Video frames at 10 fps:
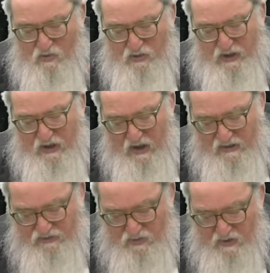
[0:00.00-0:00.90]

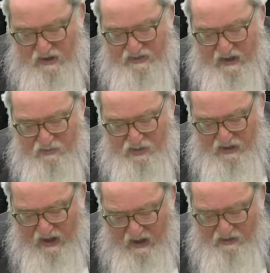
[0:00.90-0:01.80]
Ulechadua, they
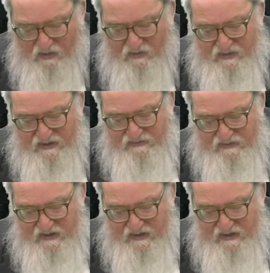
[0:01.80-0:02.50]
will conquer this